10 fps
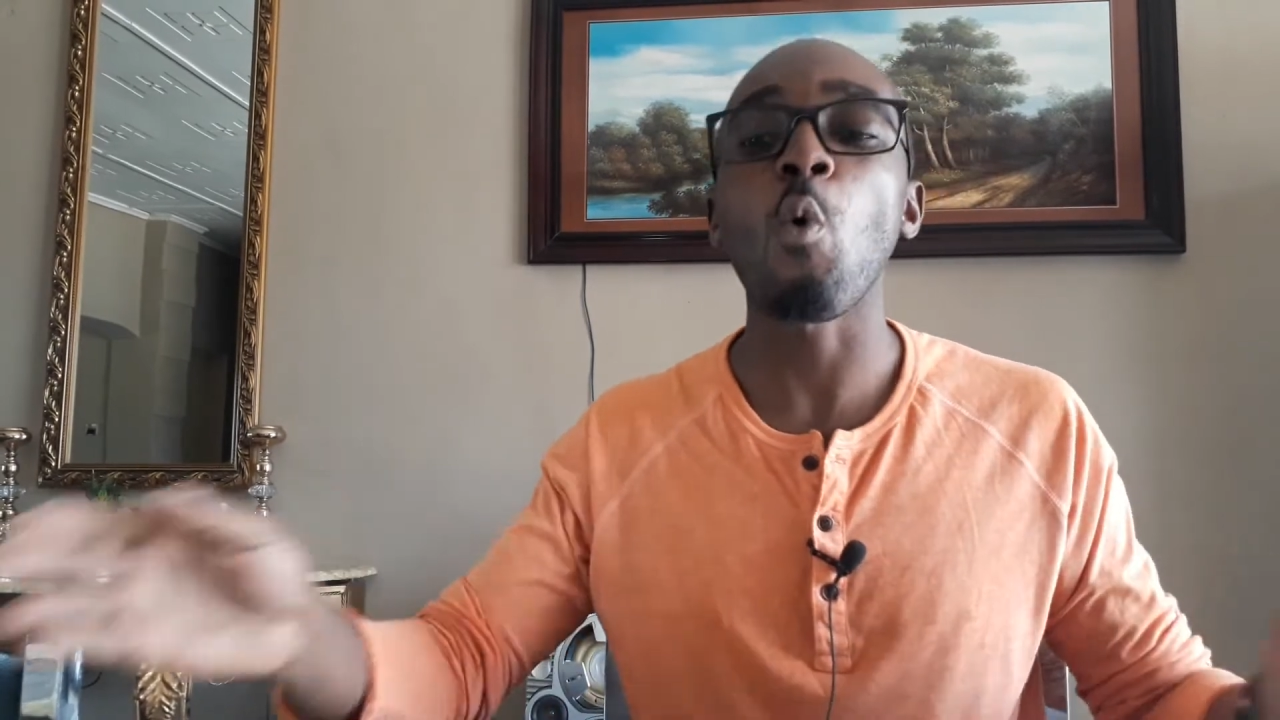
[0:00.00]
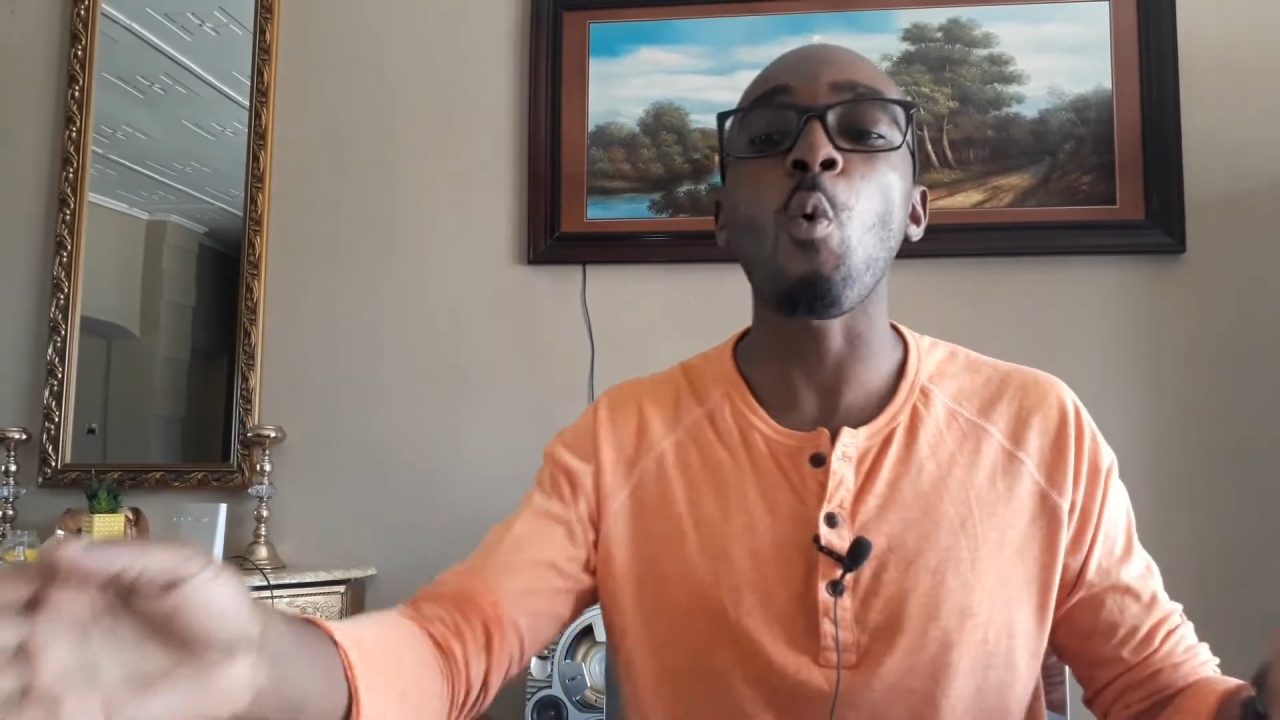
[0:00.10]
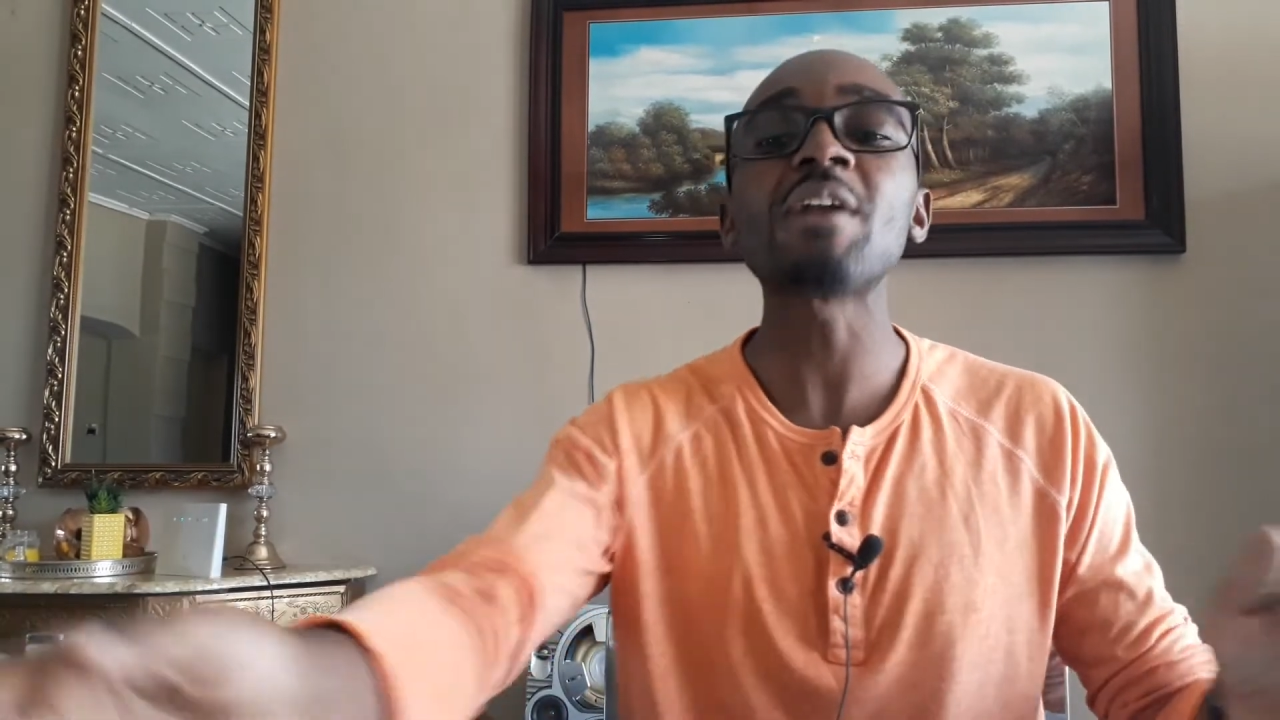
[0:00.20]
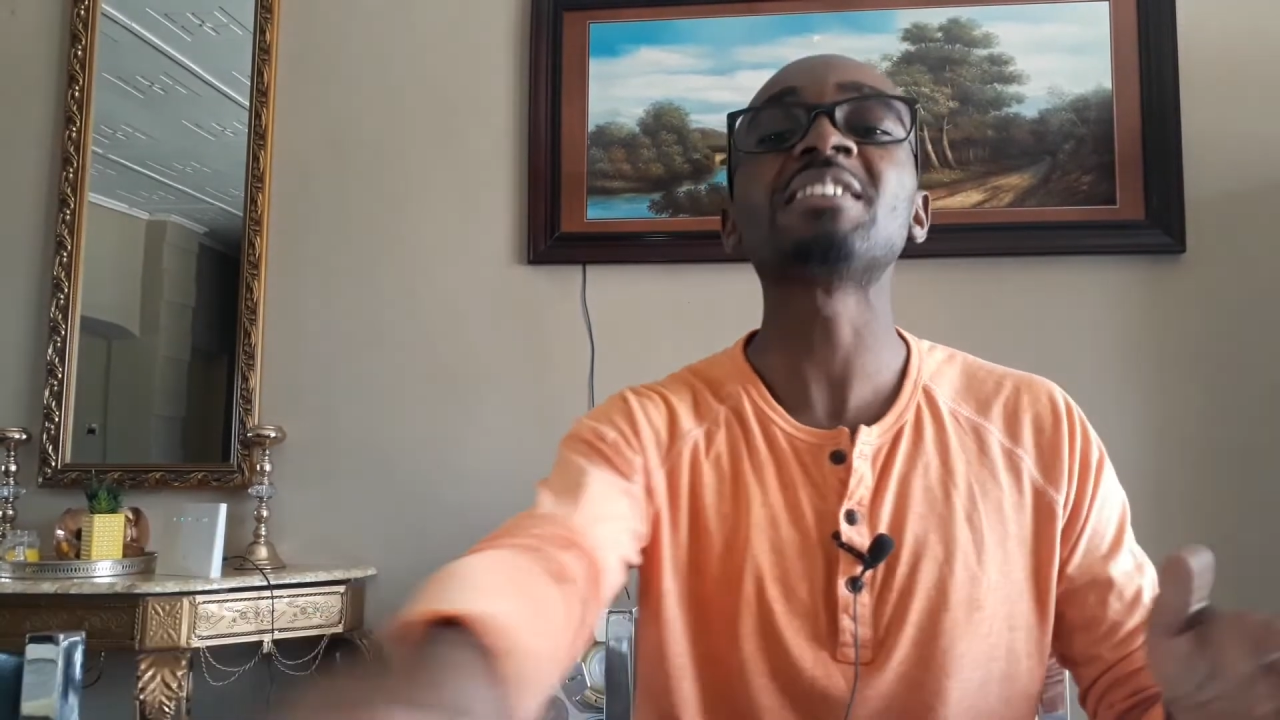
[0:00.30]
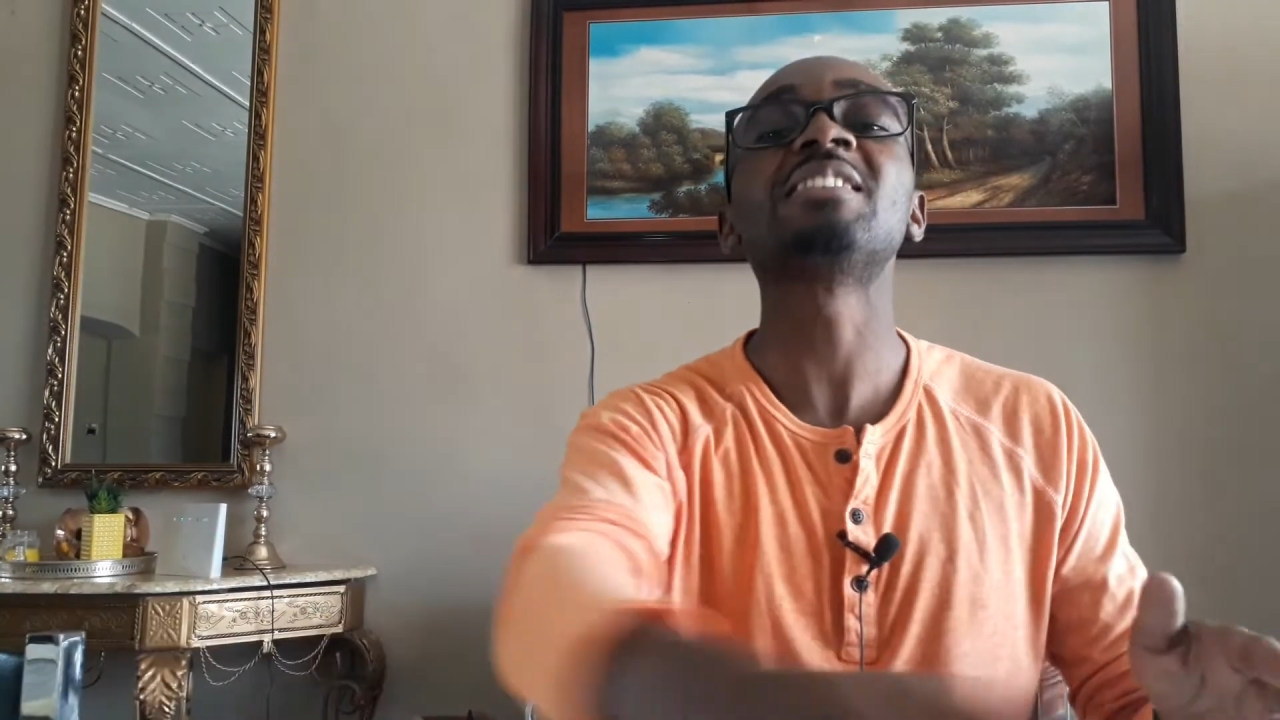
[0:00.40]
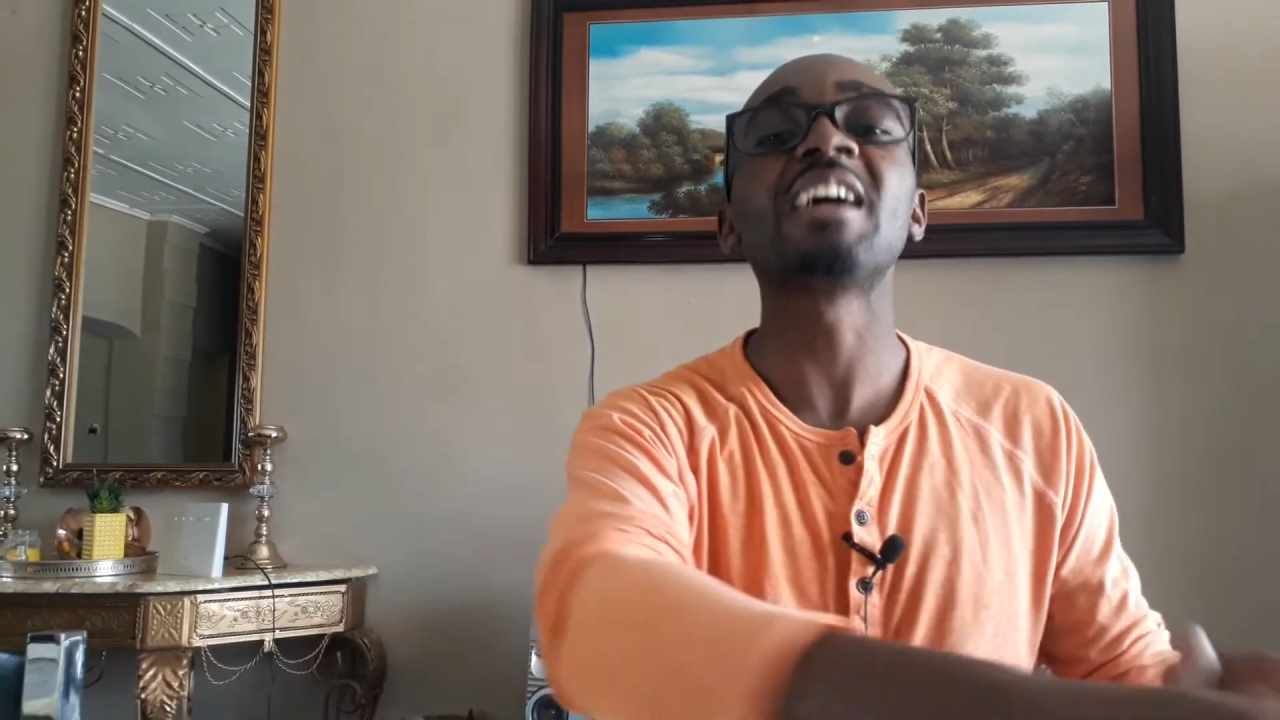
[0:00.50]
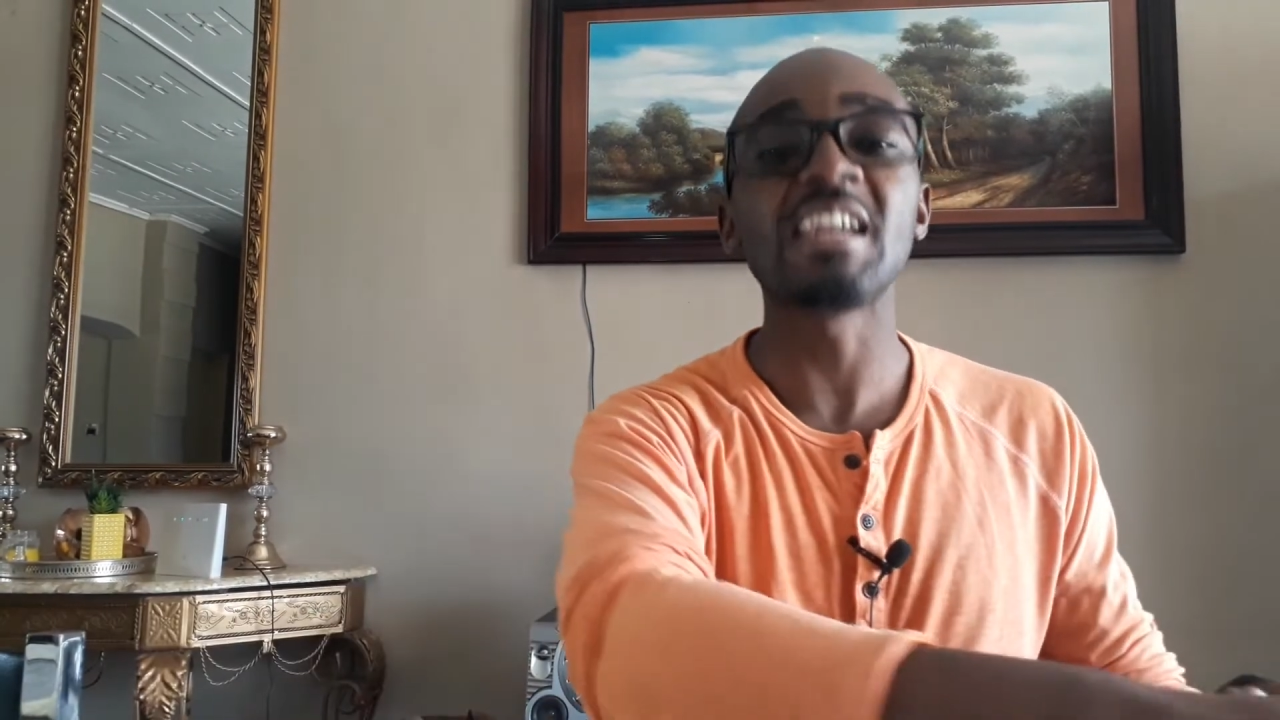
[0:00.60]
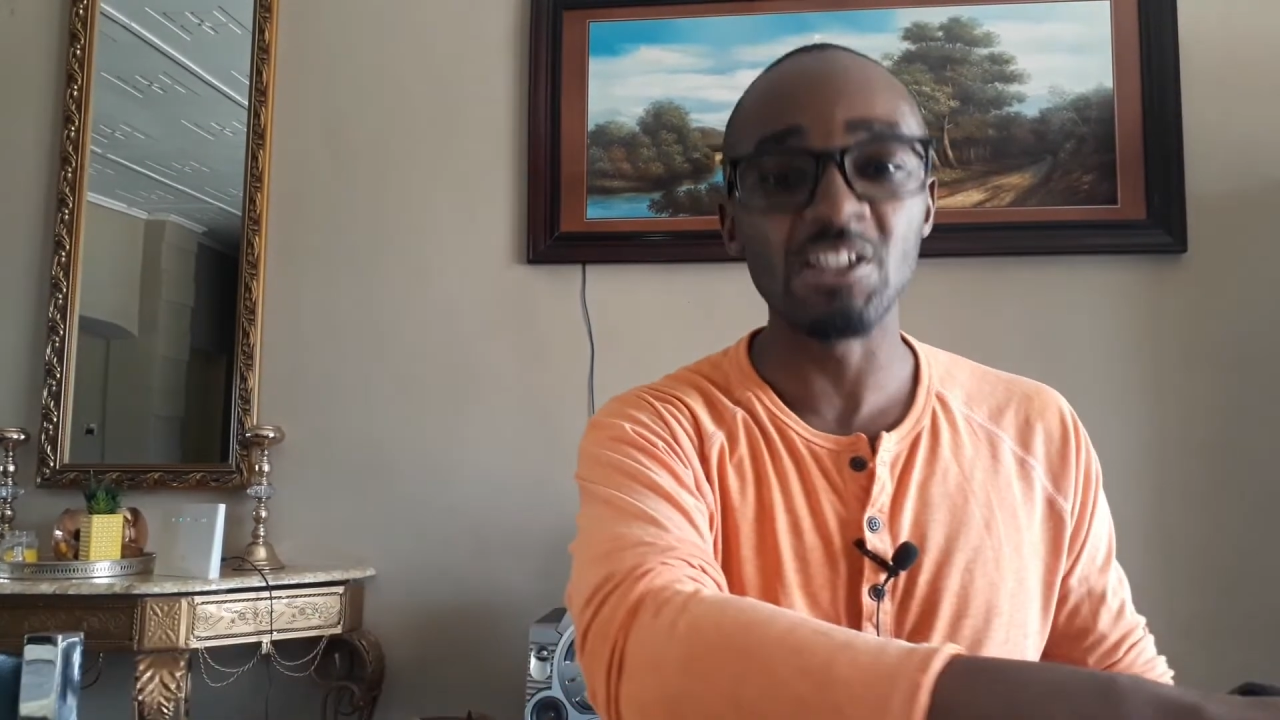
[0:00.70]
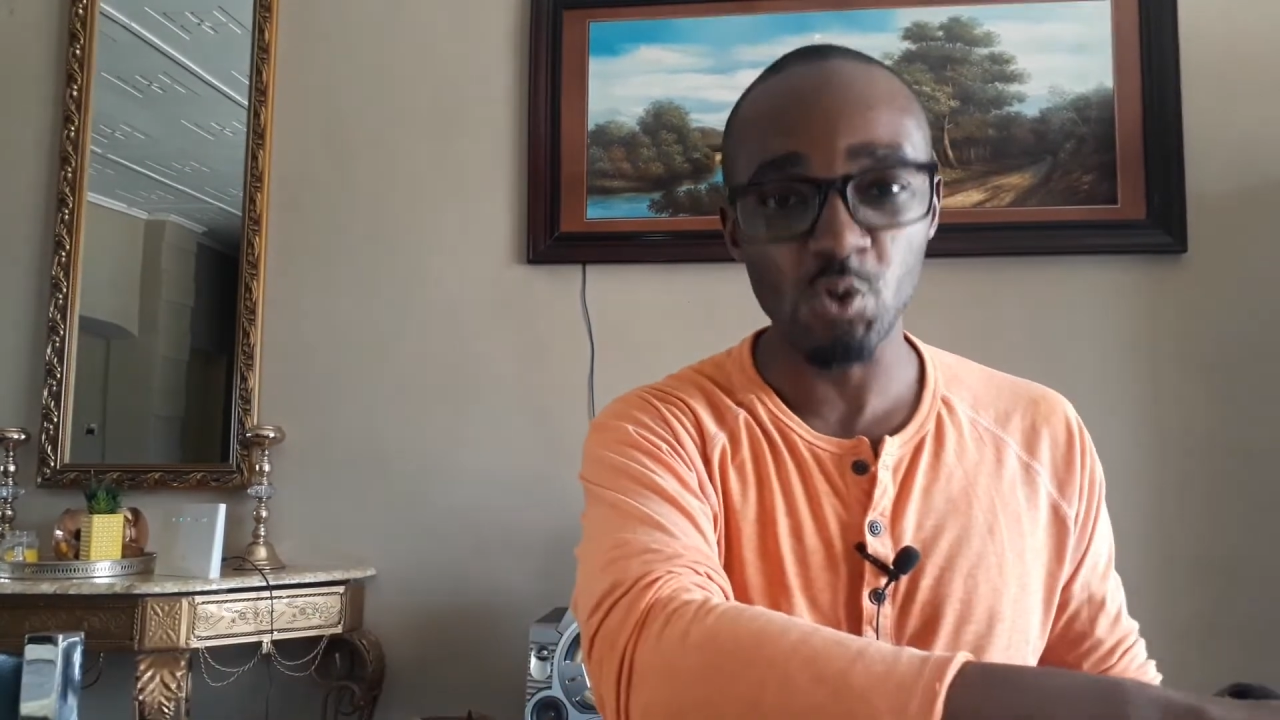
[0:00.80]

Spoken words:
What did they